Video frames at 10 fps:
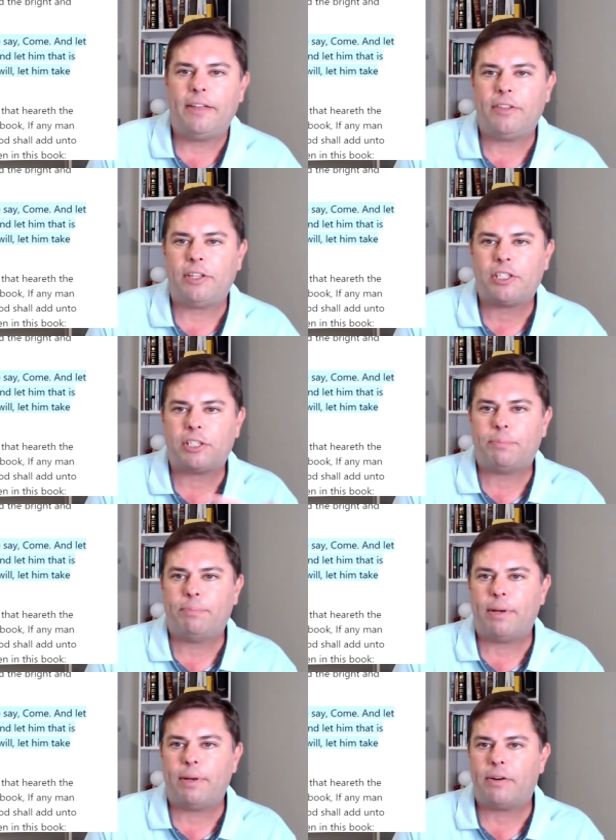and the
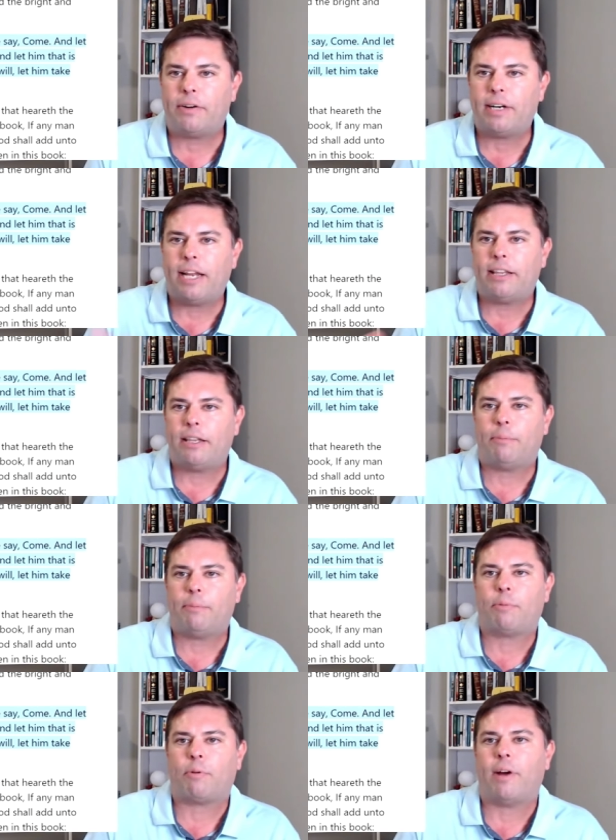church in extending this
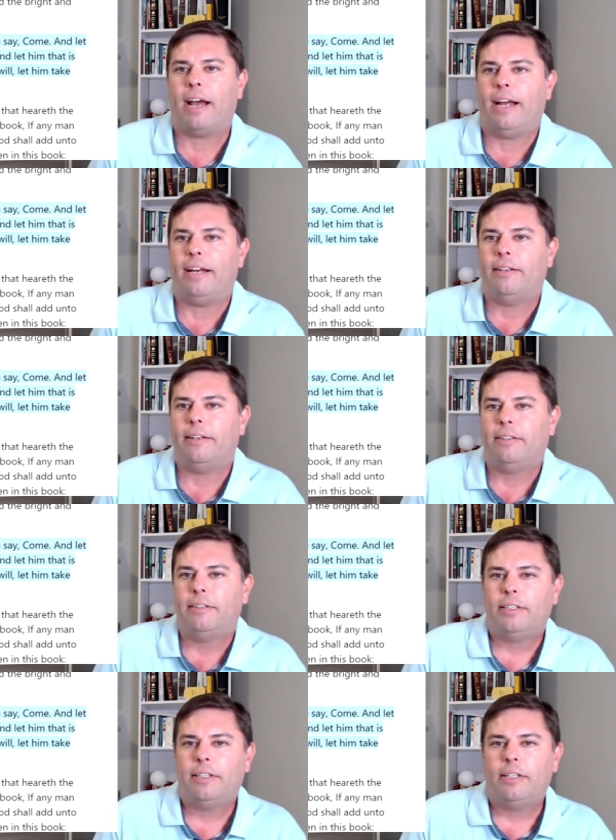call, and the
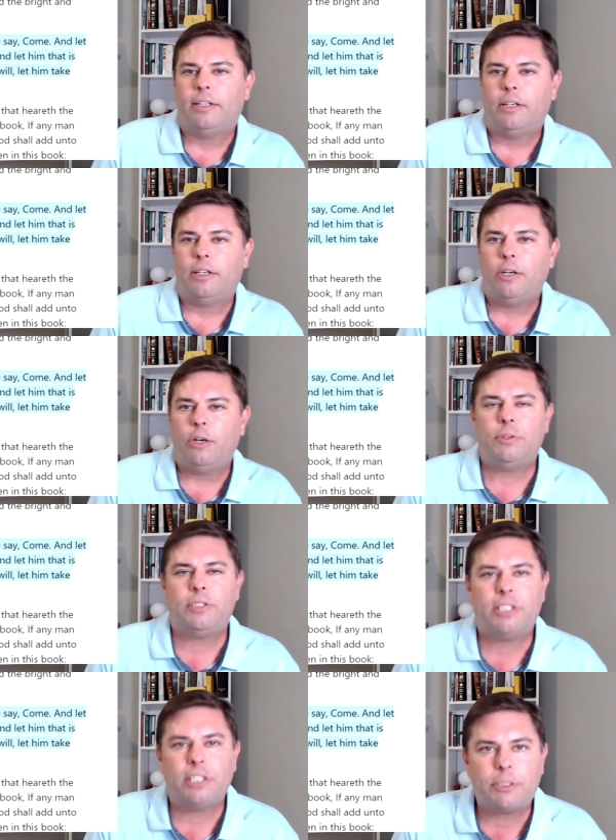assurance that
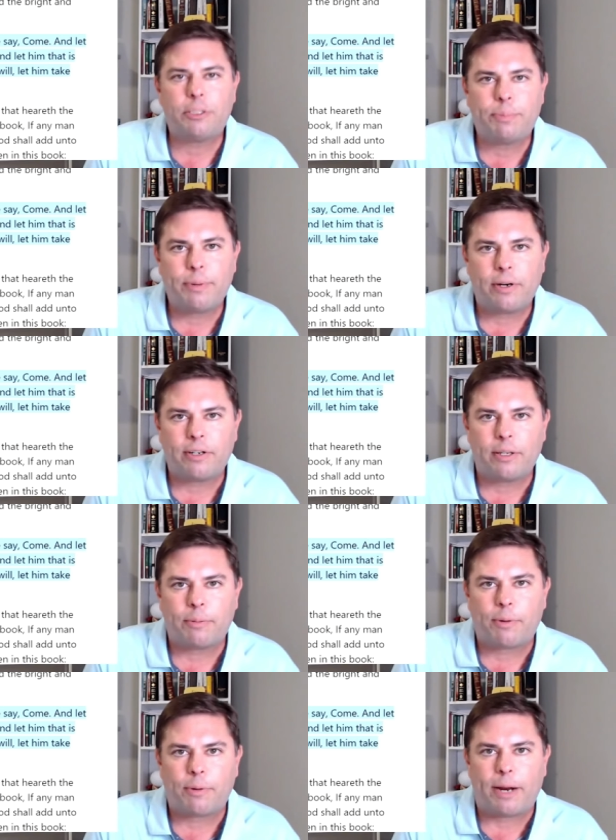salvation is a free gift
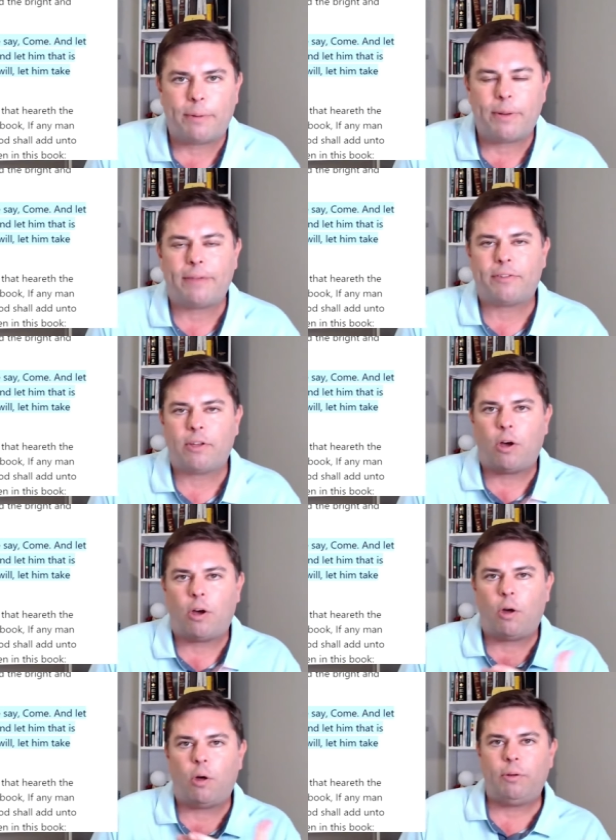of God's grace.
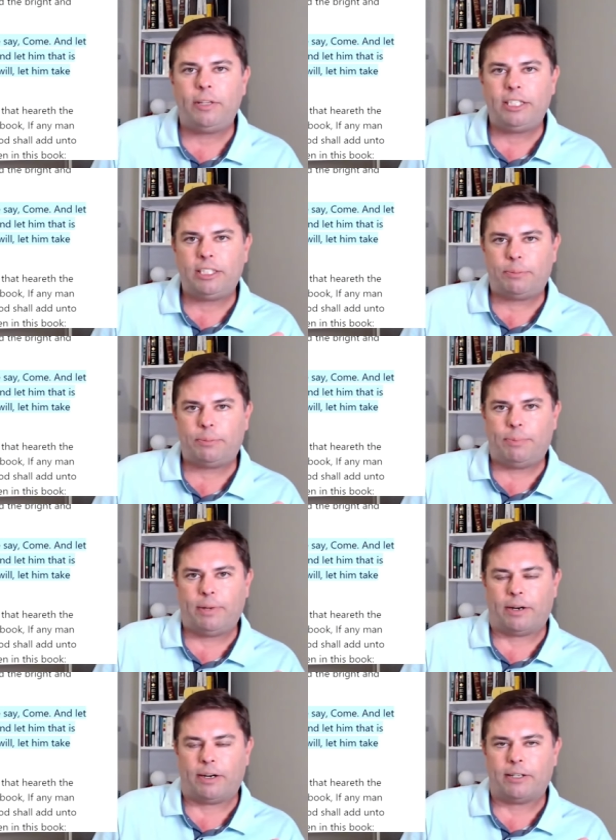From a
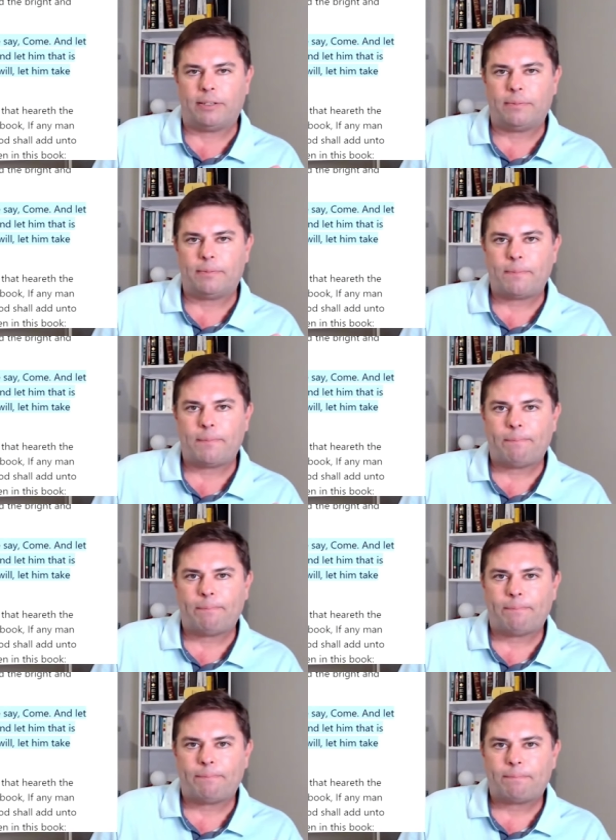Reformed perspective,
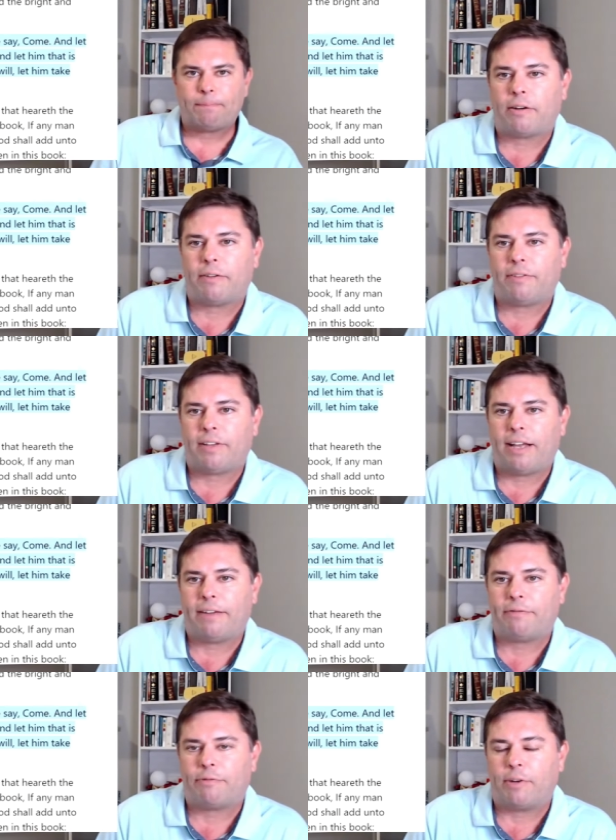this verse
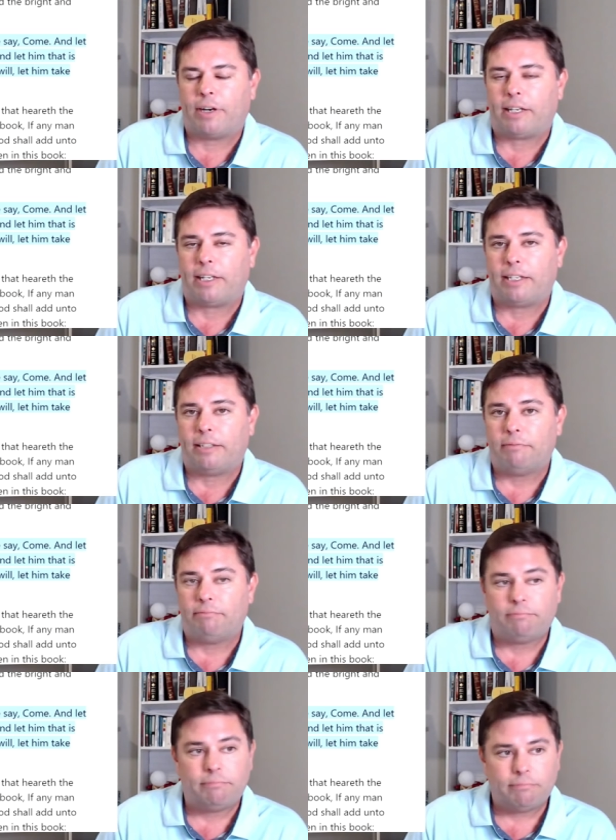underscores
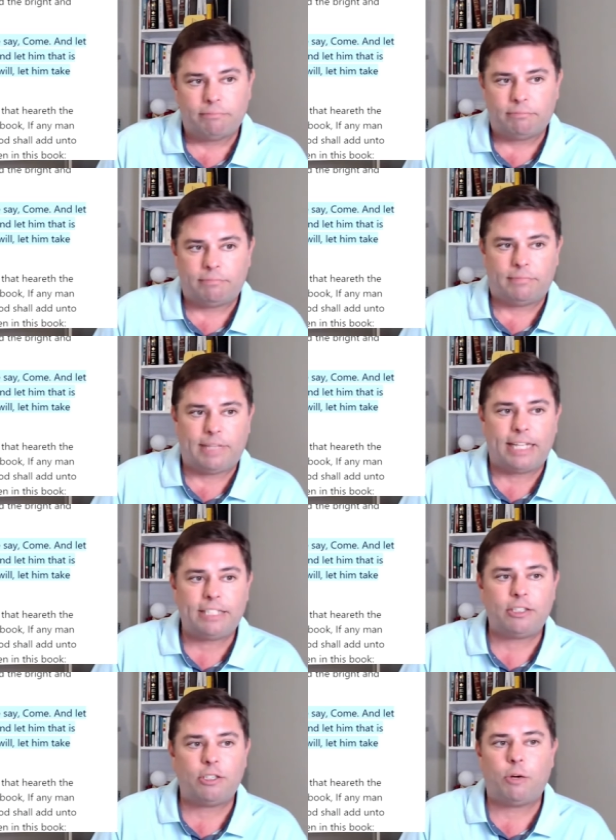the distinction
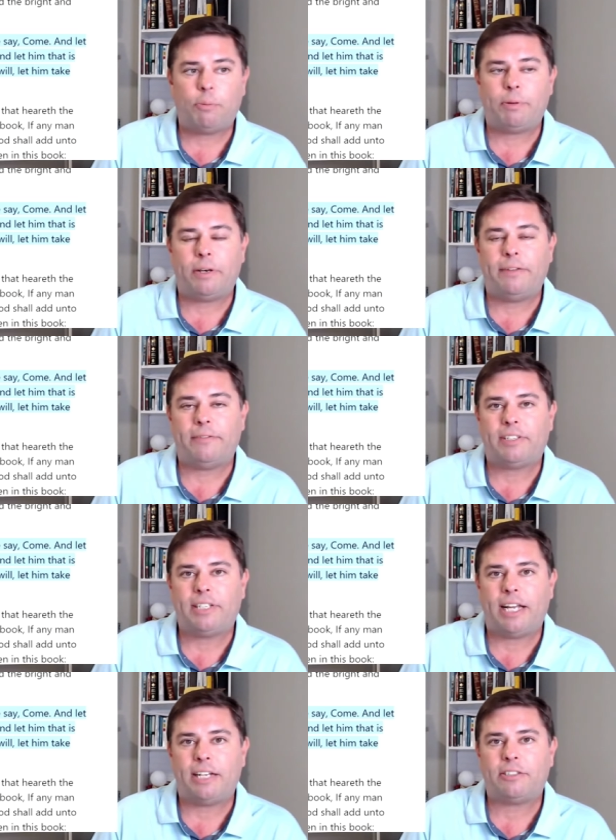between the general and
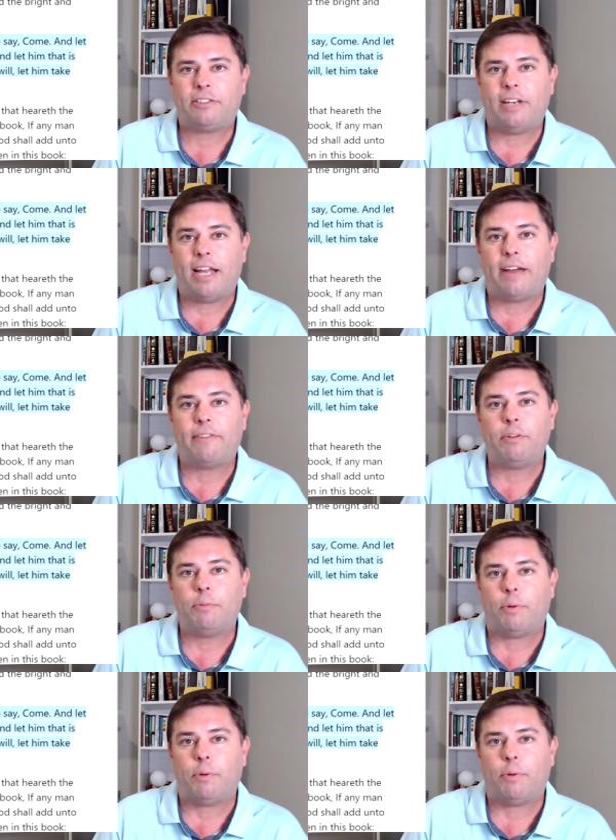effectual calls,